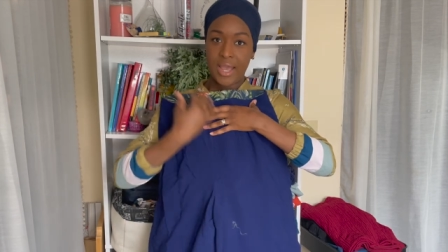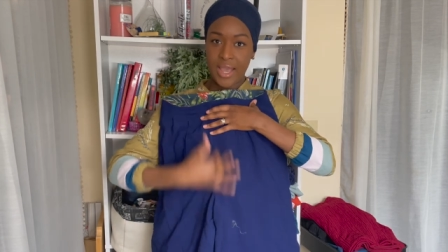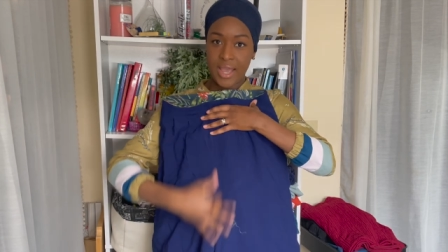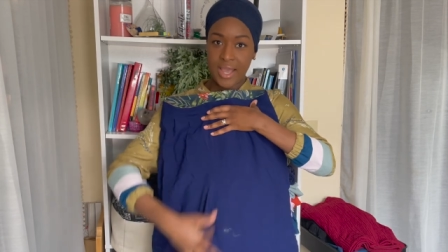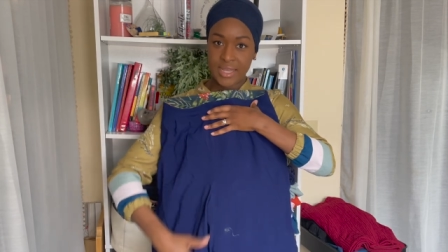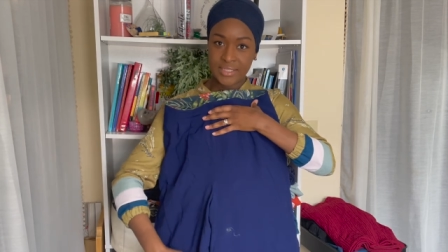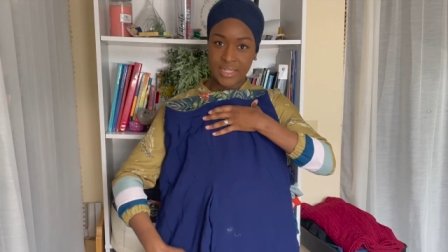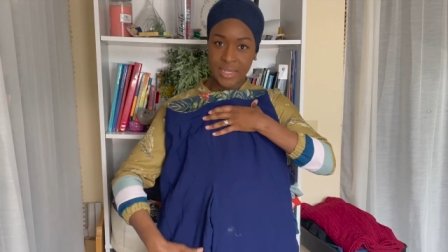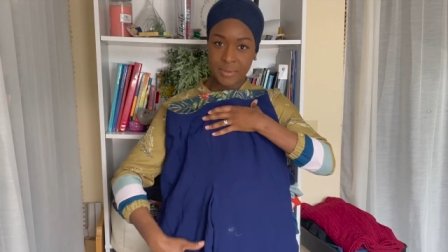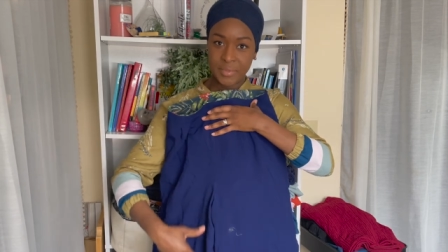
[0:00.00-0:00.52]

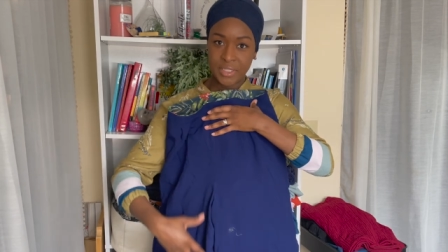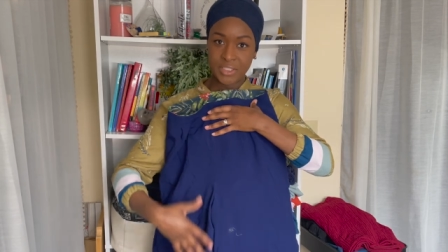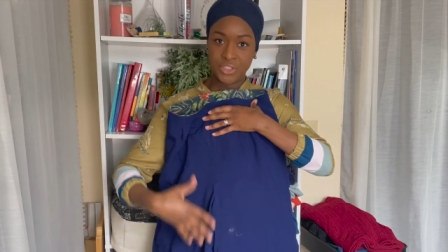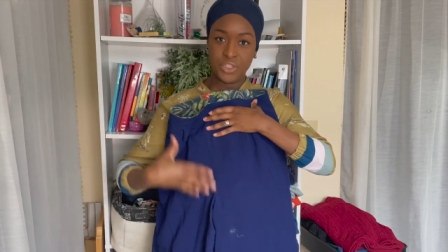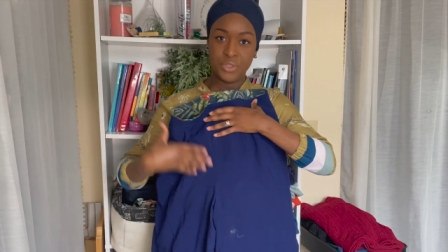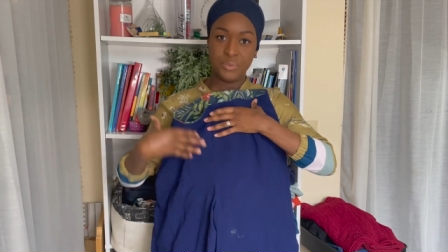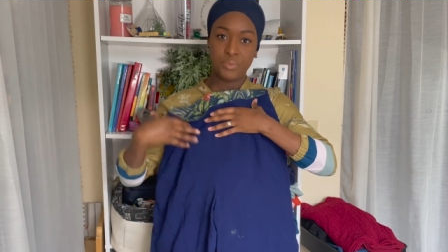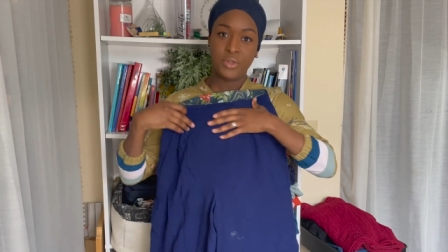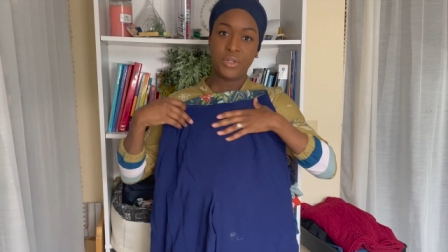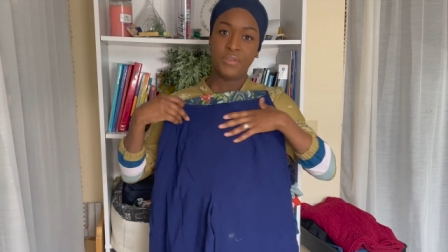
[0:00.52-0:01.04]
as I
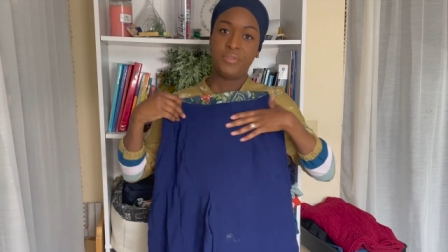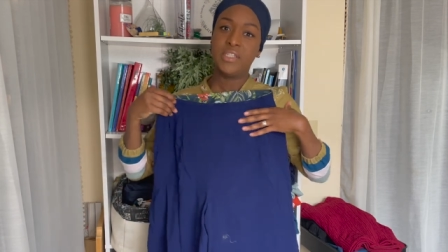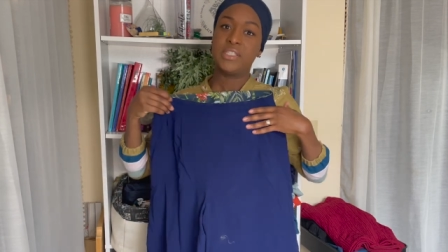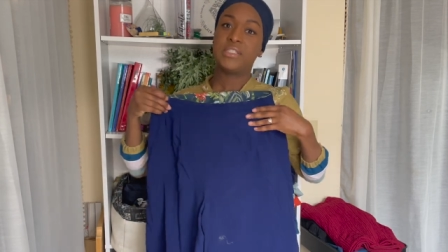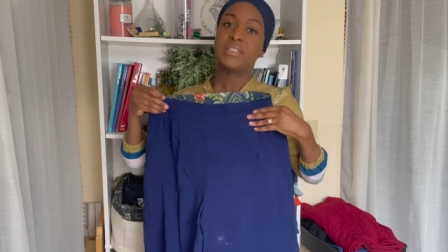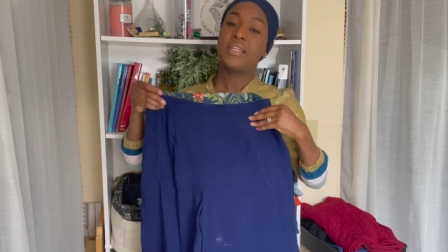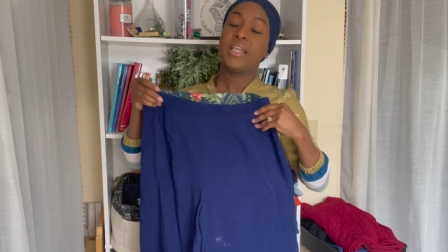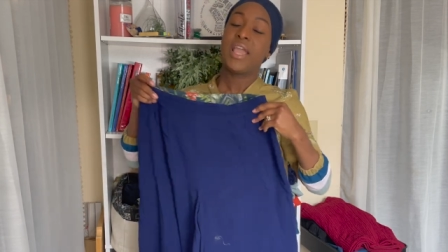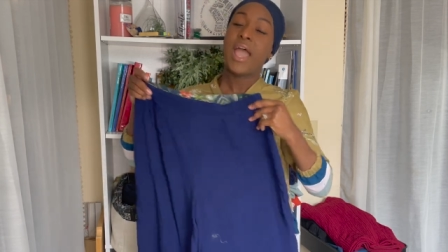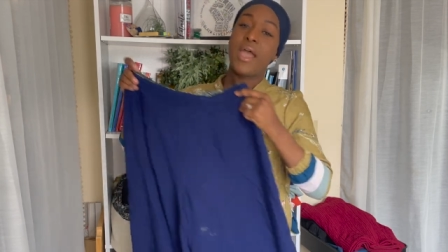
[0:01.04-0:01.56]
mentioned
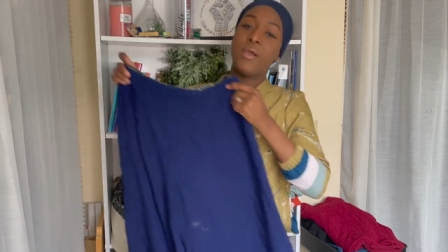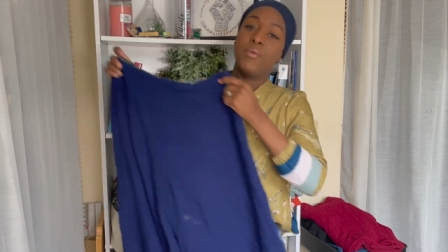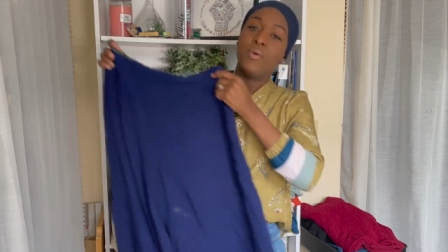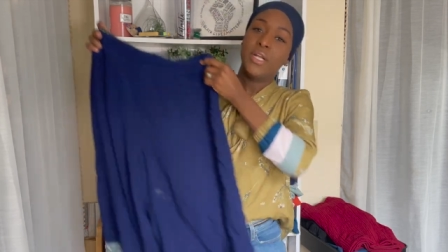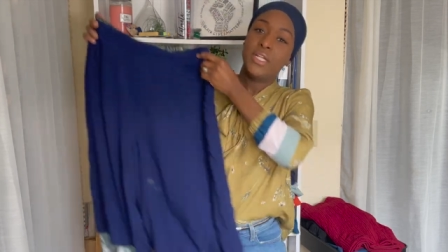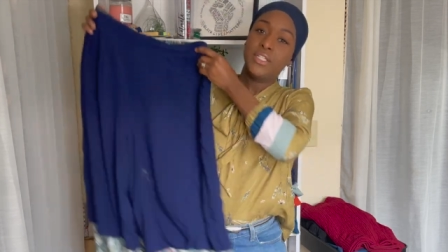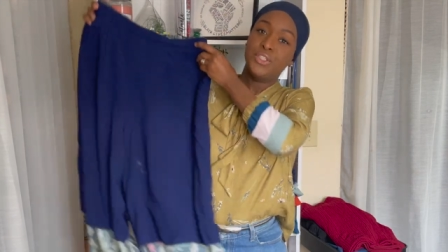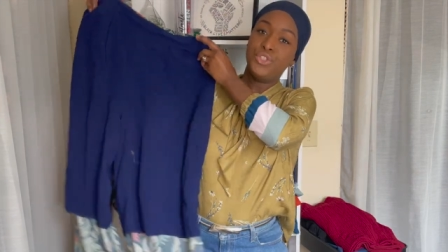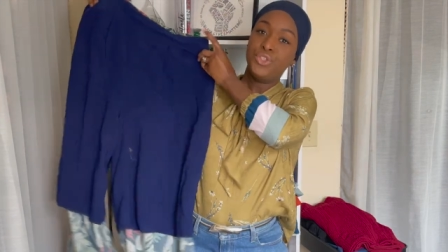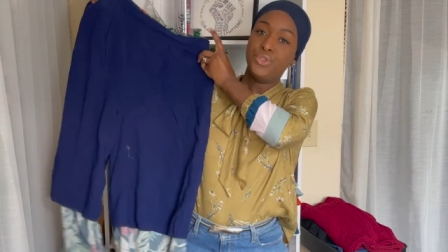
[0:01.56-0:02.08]
previously, I
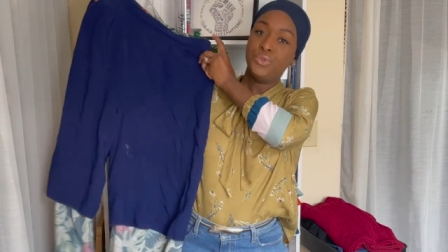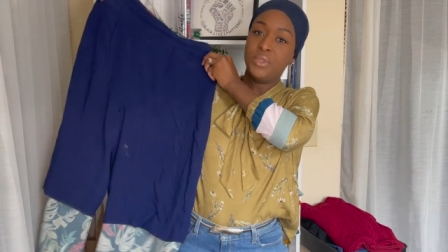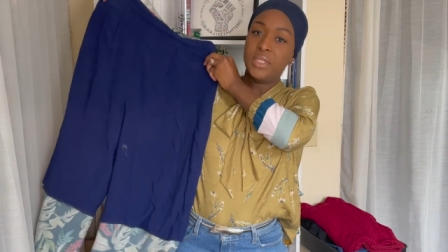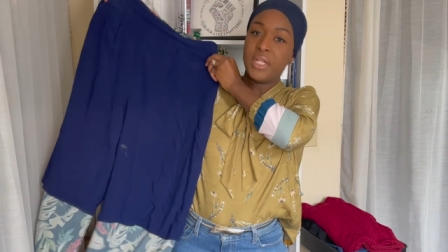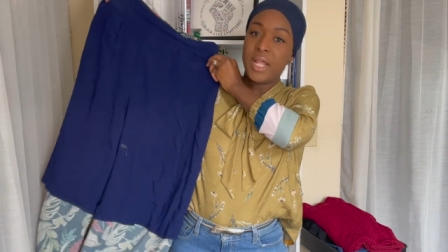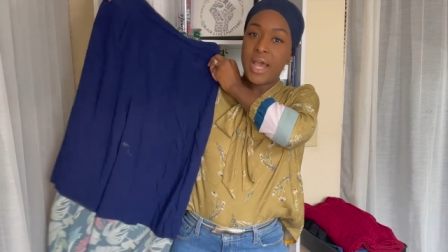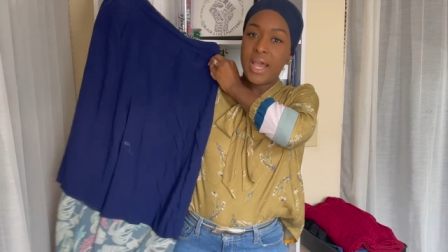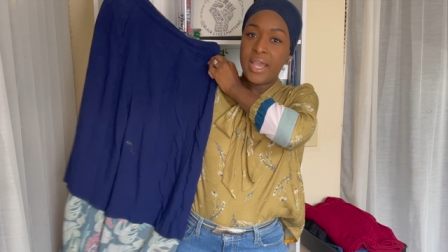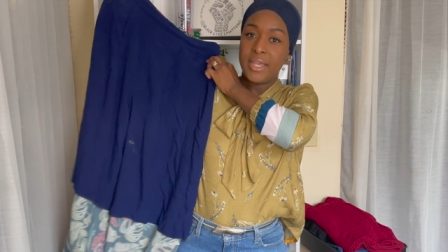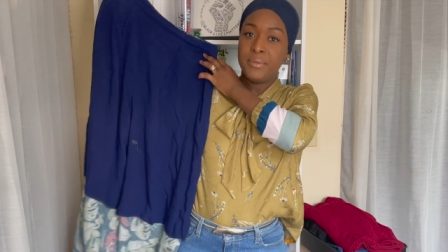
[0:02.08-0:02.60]
wanted to
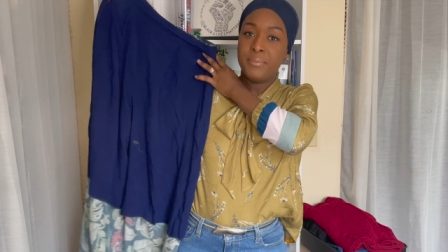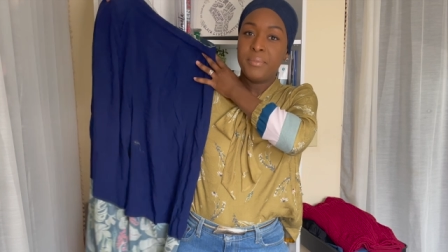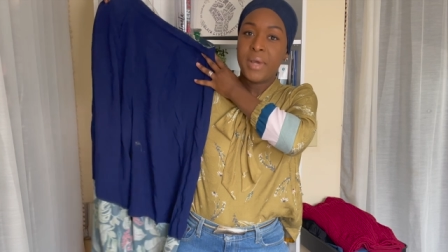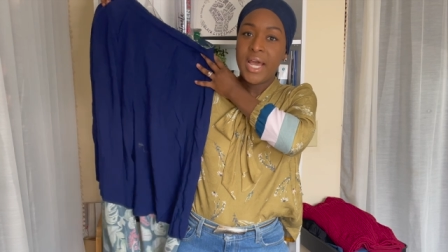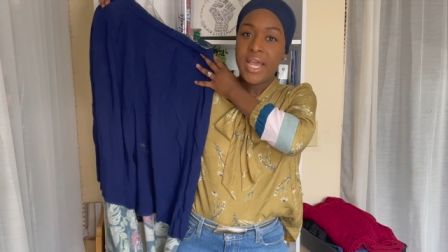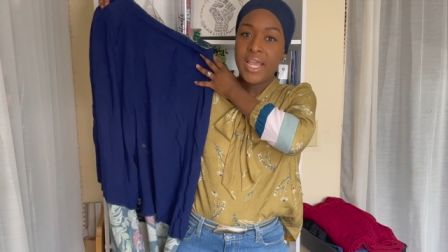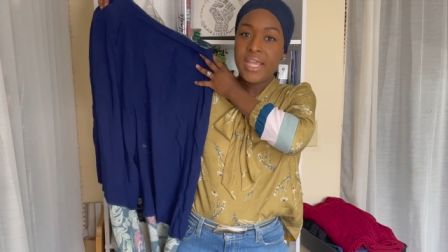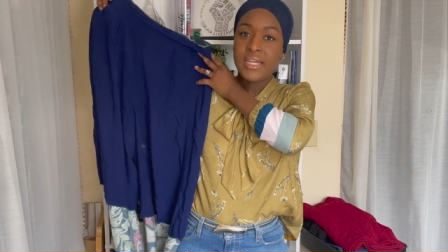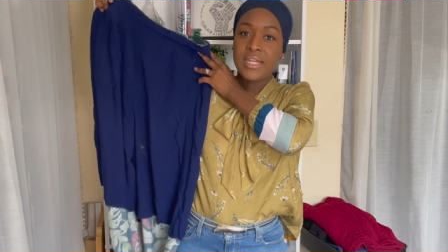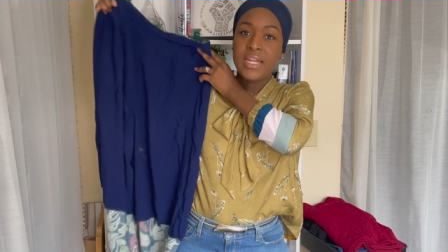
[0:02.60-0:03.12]
line
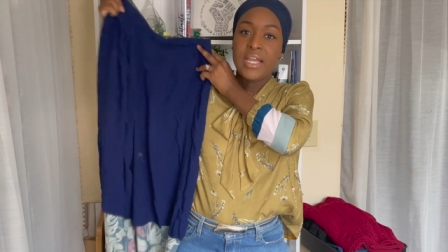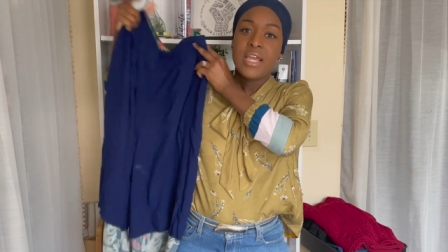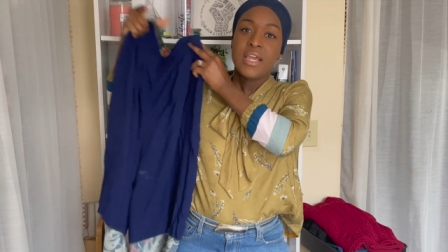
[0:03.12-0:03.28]
mine.